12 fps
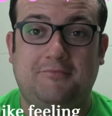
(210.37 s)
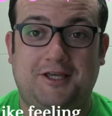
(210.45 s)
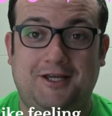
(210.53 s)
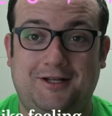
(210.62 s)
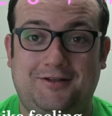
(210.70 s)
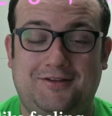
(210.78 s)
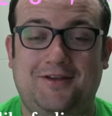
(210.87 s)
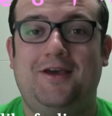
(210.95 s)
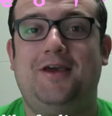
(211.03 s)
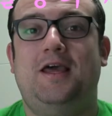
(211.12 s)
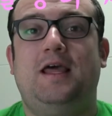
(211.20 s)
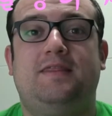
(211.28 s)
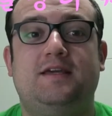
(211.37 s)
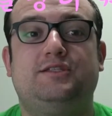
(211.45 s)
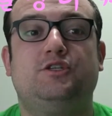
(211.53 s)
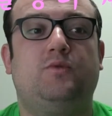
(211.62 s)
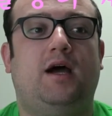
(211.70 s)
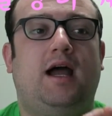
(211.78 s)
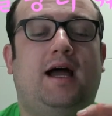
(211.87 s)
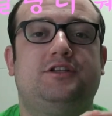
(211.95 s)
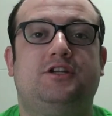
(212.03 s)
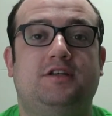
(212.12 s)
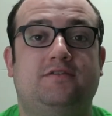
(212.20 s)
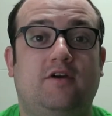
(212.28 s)
Get it? This is why
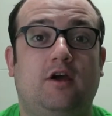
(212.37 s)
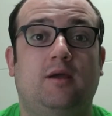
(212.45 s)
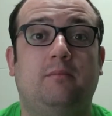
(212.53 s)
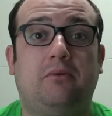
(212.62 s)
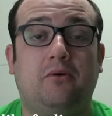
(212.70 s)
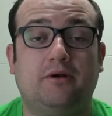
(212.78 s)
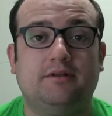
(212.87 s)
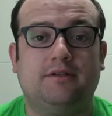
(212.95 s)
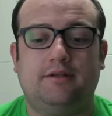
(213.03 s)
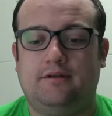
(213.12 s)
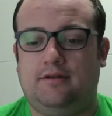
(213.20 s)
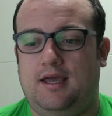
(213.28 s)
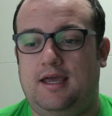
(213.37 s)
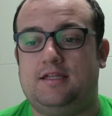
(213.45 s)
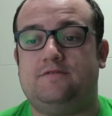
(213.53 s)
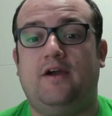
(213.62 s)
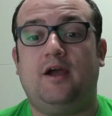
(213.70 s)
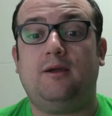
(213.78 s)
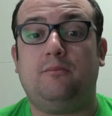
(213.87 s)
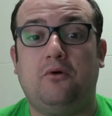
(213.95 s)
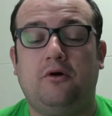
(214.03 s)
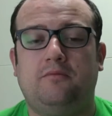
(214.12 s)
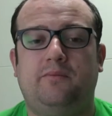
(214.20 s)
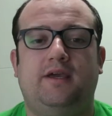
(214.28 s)
Hanja is very important. Okay, it's very
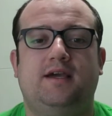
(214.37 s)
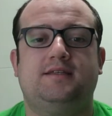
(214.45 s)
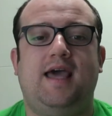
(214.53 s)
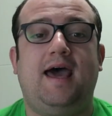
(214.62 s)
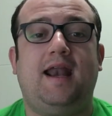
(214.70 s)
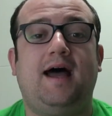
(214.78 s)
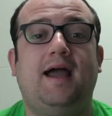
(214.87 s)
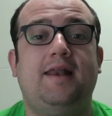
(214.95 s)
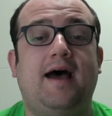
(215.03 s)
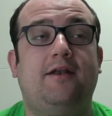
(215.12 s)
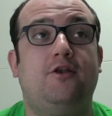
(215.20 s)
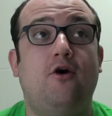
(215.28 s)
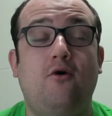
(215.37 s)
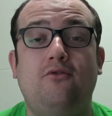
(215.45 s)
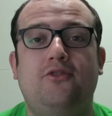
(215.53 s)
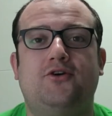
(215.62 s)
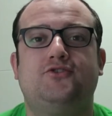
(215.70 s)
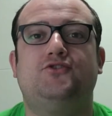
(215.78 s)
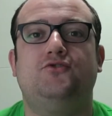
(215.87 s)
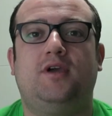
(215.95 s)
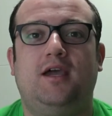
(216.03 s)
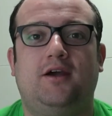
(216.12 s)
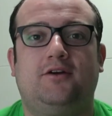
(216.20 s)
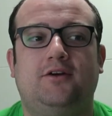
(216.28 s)
important because had I not known those two
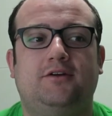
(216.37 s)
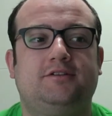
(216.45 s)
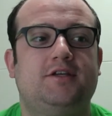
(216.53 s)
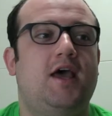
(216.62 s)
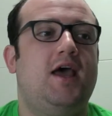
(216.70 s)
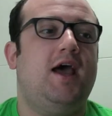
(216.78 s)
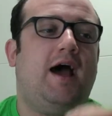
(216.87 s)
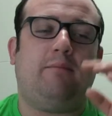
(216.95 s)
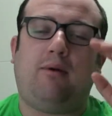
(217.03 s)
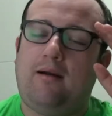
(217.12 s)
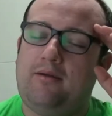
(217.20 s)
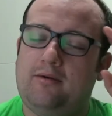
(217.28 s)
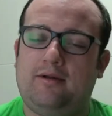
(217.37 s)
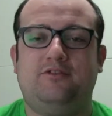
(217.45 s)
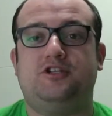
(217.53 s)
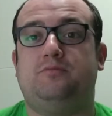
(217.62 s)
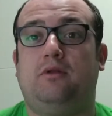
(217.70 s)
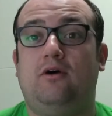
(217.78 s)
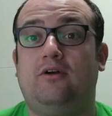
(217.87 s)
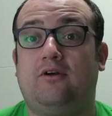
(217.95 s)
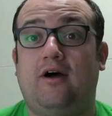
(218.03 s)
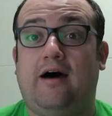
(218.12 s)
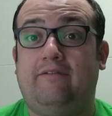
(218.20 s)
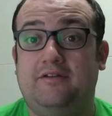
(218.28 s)
characters, I probably would have just blown
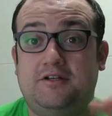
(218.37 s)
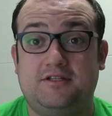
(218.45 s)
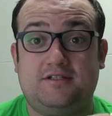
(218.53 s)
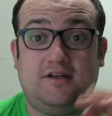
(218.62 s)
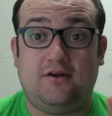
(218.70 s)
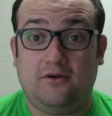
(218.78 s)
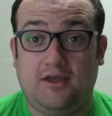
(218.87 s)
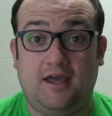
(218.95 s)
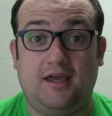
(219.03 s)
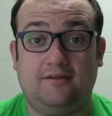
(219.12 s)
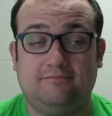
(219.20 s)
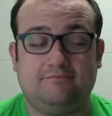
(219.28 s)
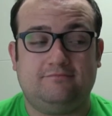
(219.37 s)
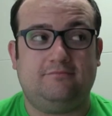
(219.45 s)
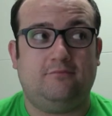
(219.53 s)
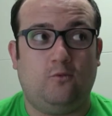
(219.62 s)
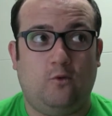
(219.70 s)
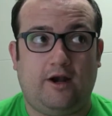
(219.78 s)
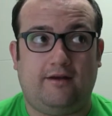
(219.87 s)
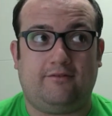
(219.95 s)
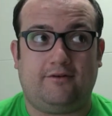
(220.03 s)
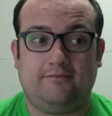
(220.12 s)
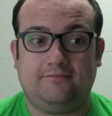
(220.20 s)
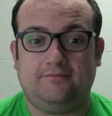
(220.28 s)
her off and just said, okay,
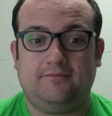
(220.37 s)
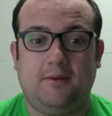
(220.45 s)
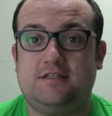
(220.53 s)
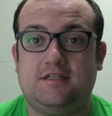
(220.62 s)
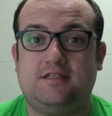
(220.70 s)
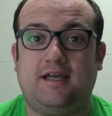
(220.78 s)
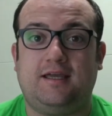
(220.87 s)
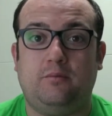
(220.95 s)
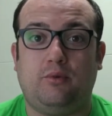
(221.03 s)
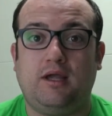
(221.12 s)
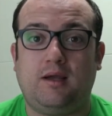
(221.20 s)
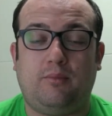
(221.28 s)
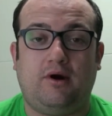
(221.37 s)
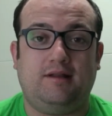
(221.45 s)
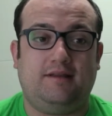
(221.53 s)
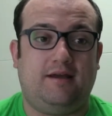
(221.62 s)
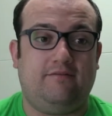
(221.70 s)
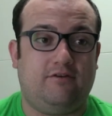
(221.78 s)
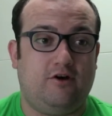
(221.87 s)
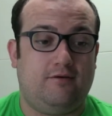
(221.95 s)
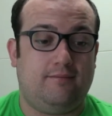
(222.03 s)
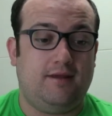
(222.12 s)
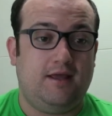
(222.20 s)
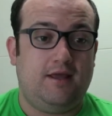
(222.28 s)
whatever. Since I could break apart that
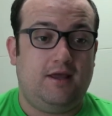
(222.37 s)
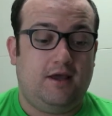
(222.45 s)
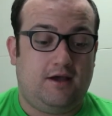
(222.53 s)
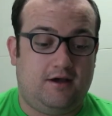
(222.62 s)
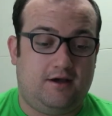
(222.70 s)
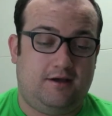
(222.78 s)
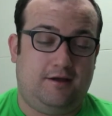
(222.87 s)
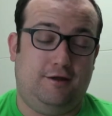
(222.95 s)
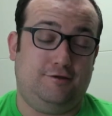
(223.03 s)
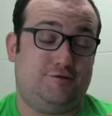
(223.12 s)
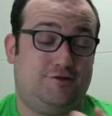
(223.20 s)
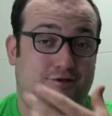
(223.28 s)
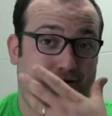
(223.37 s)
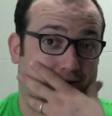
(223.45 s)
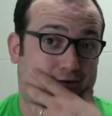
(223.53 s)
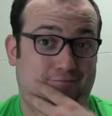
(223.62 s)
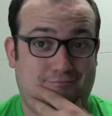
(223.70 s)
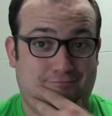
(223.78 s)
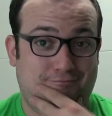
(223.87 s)
verb instantly,